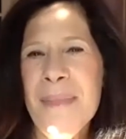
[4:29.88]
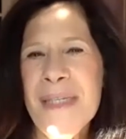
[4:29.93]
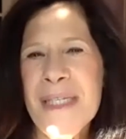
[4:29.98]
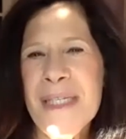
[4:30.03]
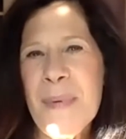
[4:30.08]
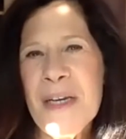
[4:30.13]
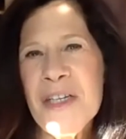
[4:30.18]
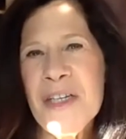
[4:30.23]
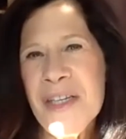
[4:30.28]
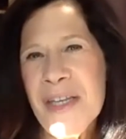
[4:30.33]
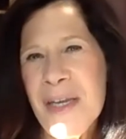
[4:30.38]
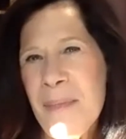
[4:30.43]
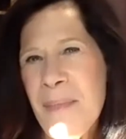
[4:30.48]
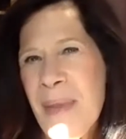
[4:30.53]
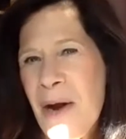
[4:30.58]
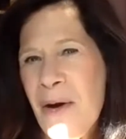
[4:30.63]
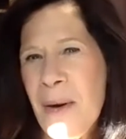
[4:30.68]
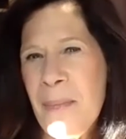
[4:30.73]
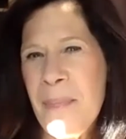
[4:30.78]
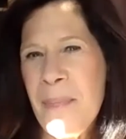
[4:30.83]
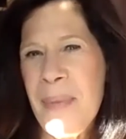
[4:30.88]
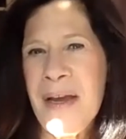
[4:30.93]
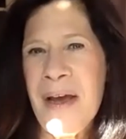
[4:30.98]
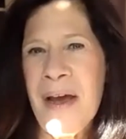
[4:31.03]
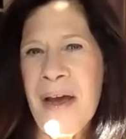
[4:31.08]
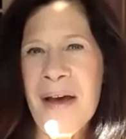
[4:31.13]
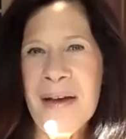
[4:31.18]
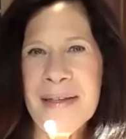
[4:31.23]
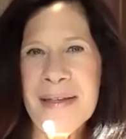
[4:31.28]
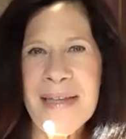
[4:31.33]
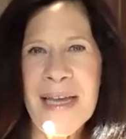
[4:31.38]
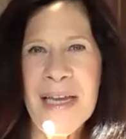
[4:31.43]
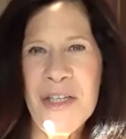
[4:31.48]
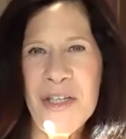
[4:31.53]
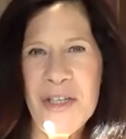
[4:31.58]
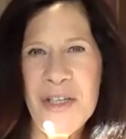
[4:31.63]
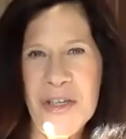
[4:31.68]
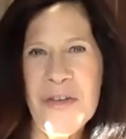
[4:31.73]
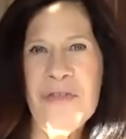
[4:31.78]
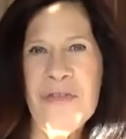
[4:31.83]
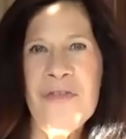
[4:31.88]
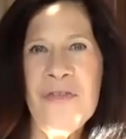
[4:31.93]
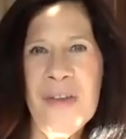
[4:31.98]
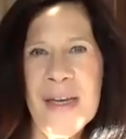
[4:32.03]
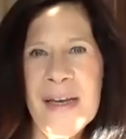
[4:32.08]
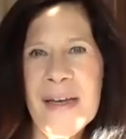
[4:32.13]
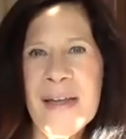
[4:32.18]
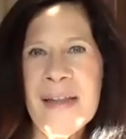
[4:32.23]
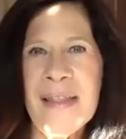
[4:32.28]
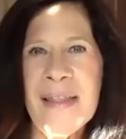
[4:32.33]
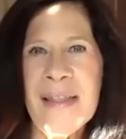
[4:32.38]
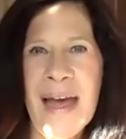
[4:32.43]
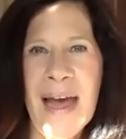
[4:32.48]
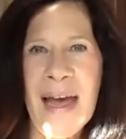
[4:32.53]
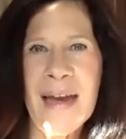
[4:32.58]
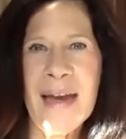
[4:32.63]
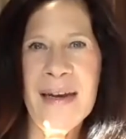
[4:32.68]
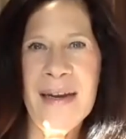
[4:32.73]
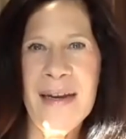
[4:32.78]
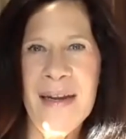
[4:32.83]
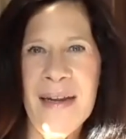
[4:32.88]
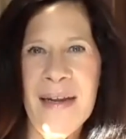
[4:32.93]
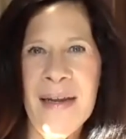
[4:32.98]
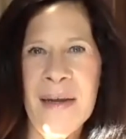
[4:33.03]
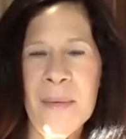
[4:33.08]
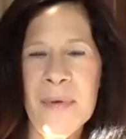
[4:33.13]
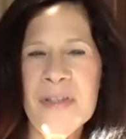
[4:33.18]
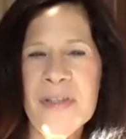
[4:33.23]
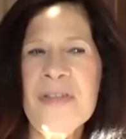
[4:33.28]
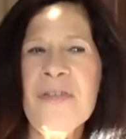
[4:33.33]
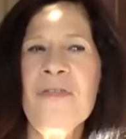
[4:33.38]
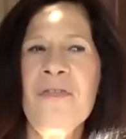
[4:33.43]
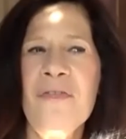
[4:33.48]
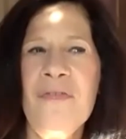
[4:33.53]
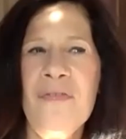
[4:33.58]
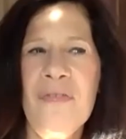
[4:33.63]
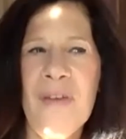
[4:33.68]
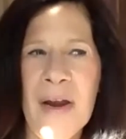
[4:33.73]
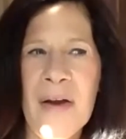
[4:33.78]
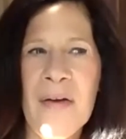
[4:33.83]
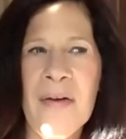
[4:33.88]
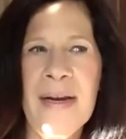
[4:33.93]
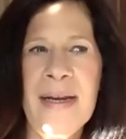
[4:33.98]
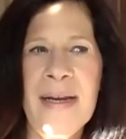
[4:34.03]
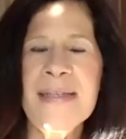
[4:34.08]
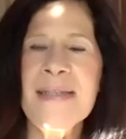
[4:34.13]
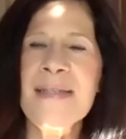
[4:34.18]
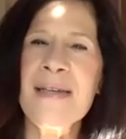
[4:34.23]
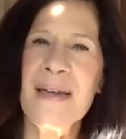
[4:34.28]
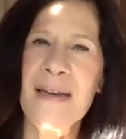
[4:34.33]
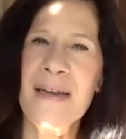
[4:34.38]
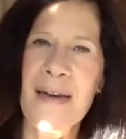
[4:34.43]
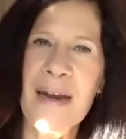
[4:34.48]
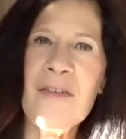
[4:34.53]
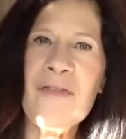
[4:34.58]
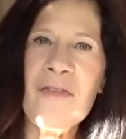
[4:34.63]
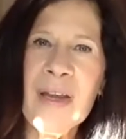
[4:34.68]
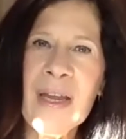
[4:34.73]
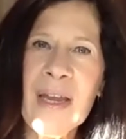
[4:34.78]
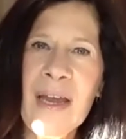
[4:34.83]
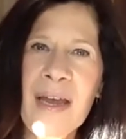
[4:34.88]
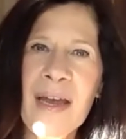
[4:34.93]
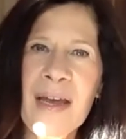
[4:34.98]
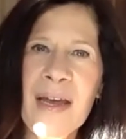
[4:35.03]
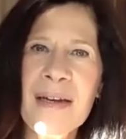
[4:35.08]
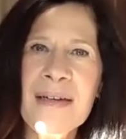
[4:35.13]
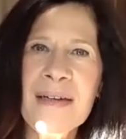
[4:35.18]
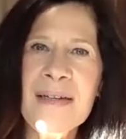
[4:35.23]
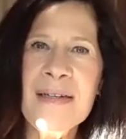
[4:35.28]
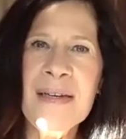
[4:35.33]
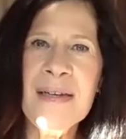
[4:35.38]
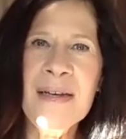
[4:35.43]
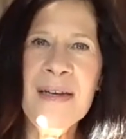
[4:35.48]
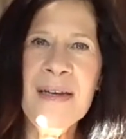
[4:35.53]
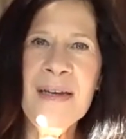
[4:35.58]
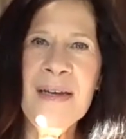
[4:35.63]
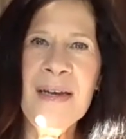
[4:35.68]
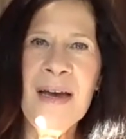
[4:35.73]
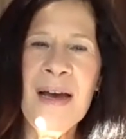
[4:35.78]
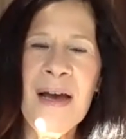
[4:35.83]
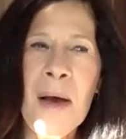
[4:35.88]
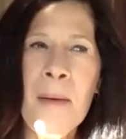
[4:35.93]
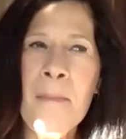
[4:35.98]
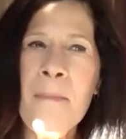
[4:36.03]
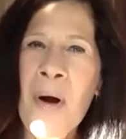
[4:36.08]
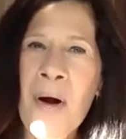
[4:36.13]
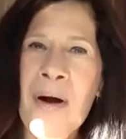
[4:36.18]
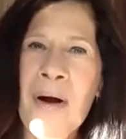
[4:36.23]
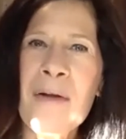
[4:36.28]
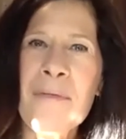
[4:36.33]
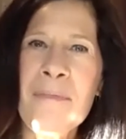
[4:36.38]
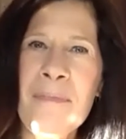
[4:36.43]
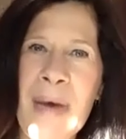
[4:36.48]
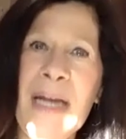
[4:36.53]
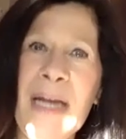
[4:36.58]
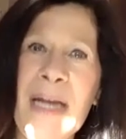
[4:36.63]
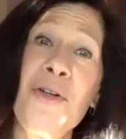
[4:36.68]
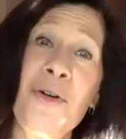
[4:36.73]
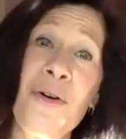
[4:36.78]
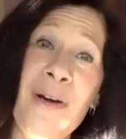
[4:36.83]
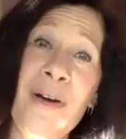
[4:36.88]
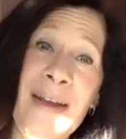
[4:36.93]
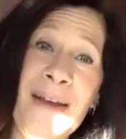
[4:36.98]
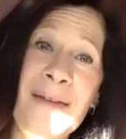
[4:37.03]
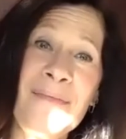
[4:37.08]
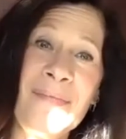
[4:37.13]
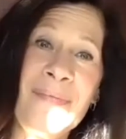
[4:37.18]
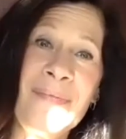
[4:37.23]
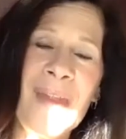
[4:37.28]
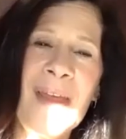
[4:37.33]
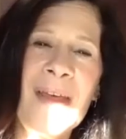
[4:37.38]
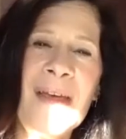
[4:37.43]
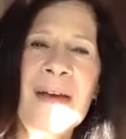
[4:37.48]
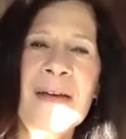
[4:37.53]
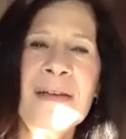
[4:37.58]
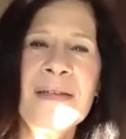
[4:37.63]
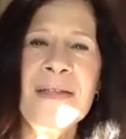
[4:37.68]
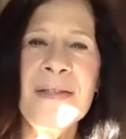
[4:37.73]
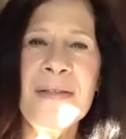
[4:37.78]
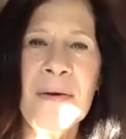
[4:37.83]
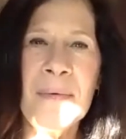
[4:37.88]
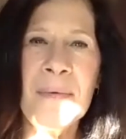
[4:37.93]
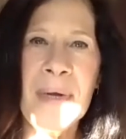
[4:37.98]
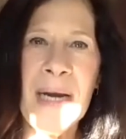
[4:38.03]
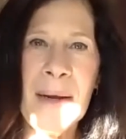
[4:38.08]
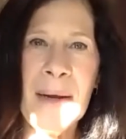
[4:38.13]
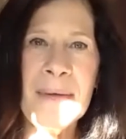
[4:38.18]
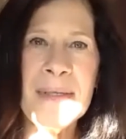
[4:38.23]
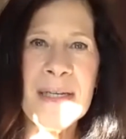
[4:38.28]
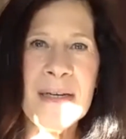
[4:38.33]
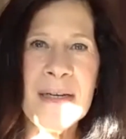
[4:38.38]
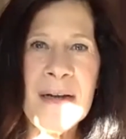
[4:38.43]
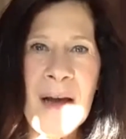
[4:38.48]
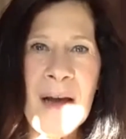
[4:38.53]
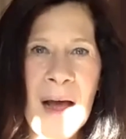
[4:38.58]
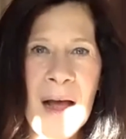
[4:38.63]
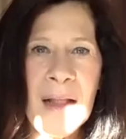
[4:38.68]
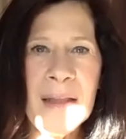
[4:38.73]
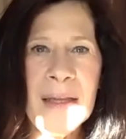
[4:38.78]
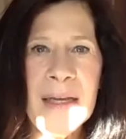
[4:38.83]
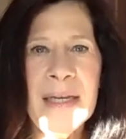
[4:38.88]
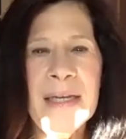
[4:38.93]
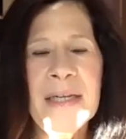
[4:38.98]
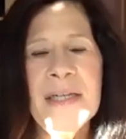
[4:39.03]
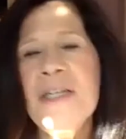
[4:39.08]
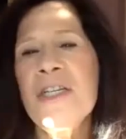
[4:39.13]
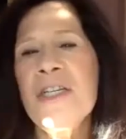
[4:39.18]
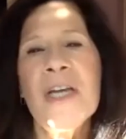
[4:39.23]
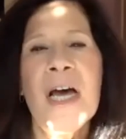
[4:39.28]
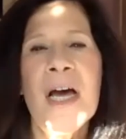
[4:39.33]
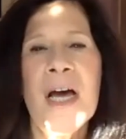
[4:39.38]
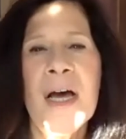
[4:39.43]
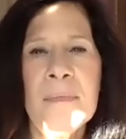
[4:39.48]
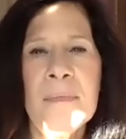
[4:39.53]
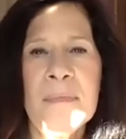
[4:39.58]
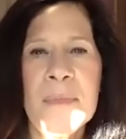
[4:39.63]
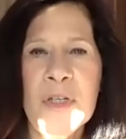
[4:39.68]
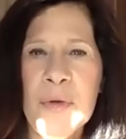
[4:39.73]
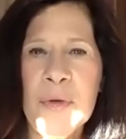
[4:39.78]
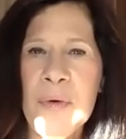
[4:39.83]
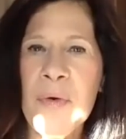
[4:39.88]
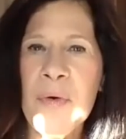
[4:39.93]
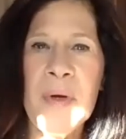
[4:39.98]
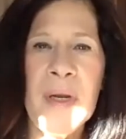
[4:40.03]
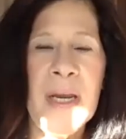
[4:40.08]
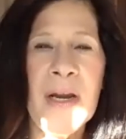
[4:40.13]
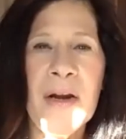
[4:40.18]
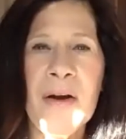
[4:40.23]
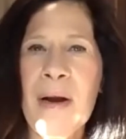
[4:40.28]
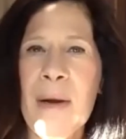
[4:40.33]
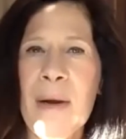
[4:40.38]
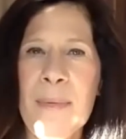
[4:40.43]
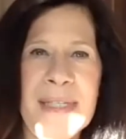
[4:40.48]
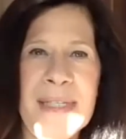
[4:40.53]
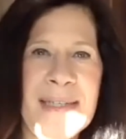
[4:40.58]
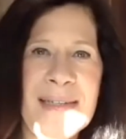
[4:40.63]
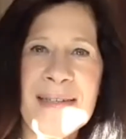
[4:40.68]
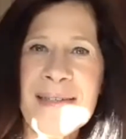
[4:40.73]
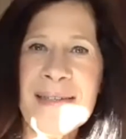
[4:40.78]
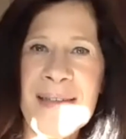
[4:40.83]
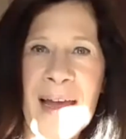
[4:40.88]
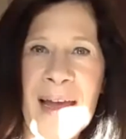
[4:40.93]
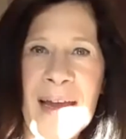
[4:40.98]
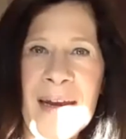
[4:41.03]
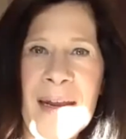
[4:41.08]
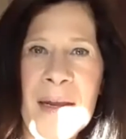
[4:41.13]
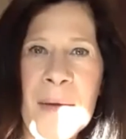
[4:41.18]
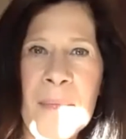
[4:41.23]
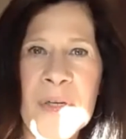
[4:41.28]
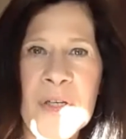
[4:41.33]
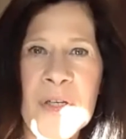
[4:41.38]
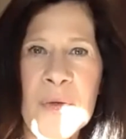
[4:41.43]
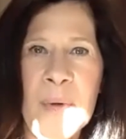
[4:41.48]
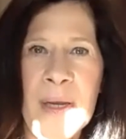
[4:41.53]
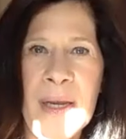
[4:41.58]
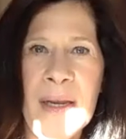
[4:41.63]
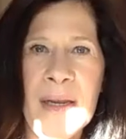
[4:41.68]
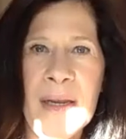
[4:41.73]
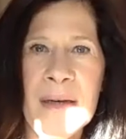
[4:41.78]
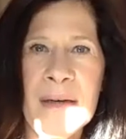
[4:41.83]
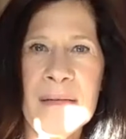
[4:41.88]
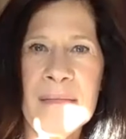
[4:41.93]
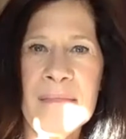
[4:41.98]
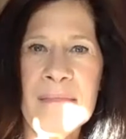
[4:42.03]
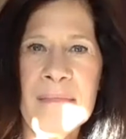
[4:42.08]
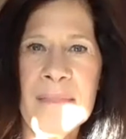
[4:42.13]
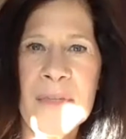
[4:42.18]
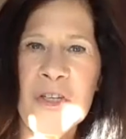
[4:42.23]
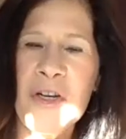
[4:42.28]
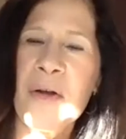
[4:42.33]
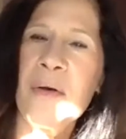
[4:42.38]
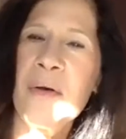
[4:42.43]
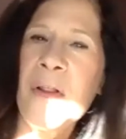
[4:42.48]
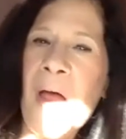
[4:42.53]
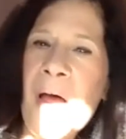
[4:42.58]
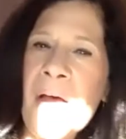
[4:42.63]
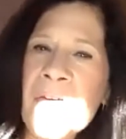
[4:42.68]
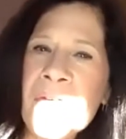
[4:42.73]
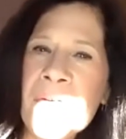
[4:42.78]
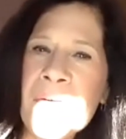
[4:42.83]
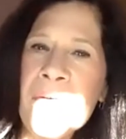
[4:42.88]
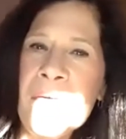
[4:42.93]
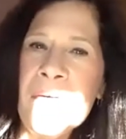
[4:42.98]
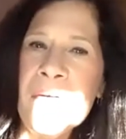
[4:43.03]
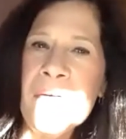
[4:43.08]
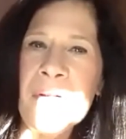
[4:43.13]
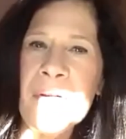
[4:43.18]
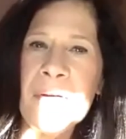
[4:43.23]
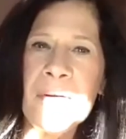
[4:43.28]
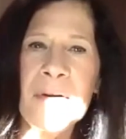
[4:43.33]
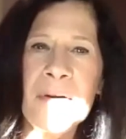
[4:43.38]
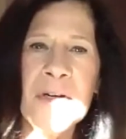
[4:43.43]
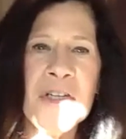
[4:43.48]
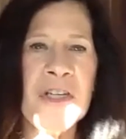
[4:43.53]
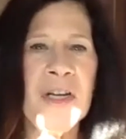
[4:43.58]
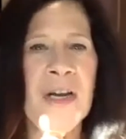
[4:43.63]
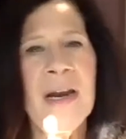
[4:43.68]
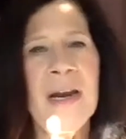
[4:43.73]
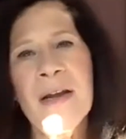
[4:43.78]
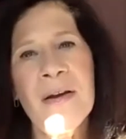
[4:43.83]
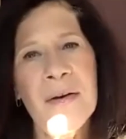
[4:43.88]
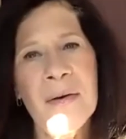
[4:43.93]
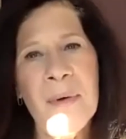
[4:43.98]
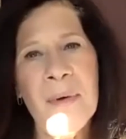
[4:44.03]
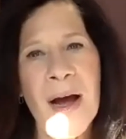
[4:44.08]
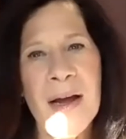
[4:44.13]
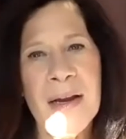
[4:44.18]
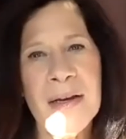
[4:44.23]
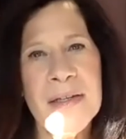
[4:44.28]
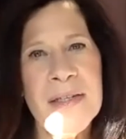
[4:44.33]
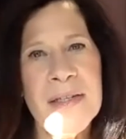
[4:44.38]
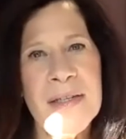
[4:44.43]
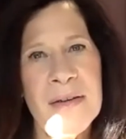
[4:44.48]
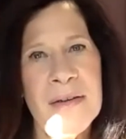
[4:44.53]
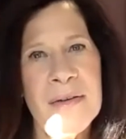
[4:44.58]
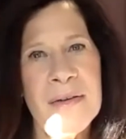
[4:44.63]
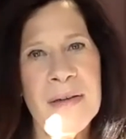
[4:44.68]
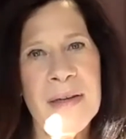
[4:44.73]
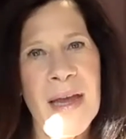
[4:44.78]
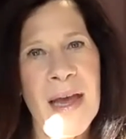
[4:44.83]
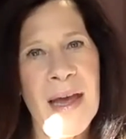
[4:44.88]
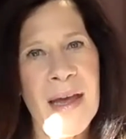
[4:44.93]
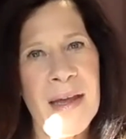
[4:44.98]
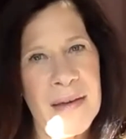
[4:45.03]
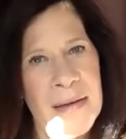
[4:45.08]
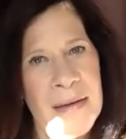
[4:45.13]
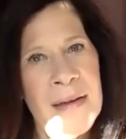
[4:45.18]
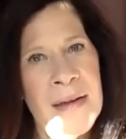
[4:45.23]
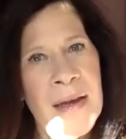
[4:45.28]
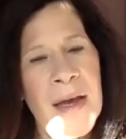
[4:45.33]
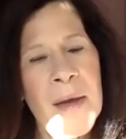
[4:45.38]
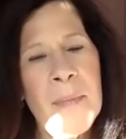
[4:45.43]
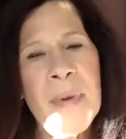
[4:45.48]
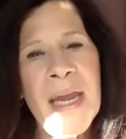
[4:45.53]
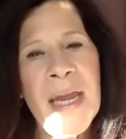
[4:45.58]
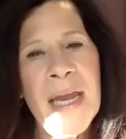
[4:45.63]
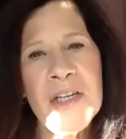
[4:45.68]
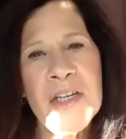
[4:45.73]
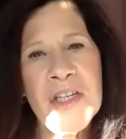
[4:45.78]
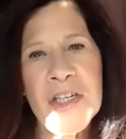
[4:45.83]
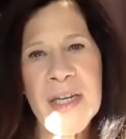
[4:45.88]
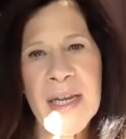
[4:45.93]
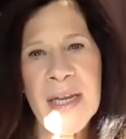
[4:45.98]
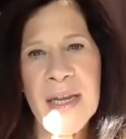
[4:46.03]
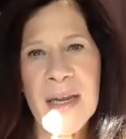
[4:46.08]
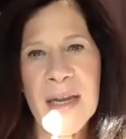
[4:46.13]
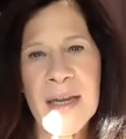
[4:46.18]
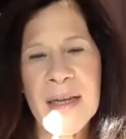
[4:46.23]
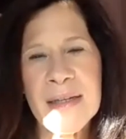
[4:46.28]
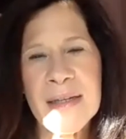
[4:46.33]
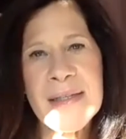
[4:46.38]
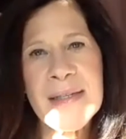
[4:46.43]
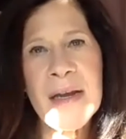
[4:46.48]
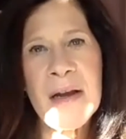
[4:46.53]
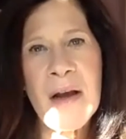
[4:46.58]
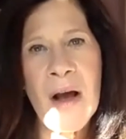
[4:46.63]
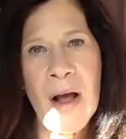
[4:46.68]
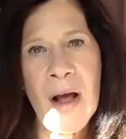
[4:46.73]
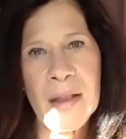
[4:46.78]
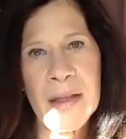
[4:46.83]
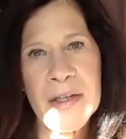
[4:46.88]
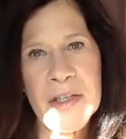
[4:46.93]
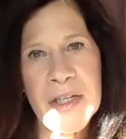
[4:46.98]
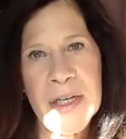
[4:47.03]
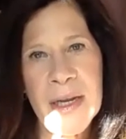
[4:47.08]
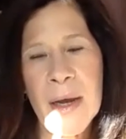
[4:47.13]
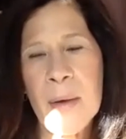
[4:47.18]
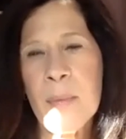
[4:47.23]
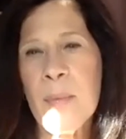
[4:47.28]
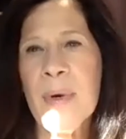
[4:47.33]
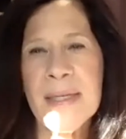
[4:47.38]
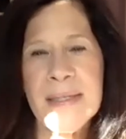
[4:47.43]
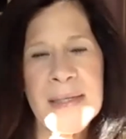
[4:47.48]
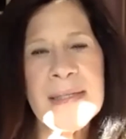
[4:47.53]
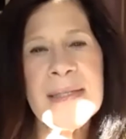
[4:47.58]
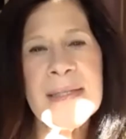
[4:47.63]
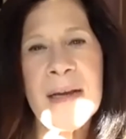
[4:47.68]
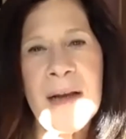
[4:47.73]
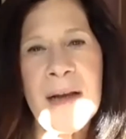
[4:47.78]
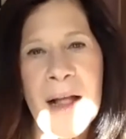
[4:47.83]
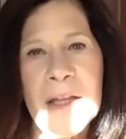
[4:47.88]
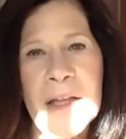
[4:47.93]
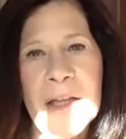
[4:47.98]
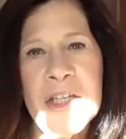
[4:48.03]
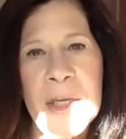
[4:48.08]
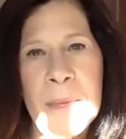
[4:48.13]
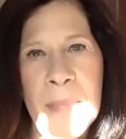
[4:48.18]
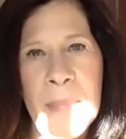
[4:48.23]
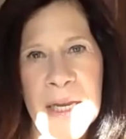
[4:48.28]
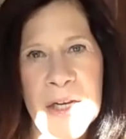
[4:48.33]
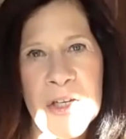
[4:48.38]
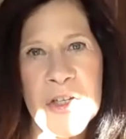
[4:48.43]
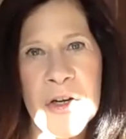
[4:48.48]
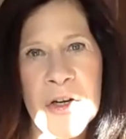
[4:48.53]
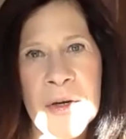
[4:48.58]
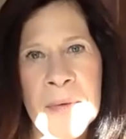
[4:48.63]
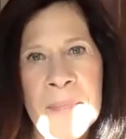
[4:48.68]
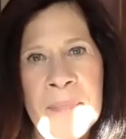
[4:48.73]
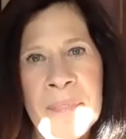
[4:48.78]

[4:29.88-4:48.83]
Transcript: especially Mara, because I do feel that it was a very significant part of my journey. So when I was in college, junior year, I was deciding between, should I go to law school or should I go on to get a PhD in psychology? I was a psychology major.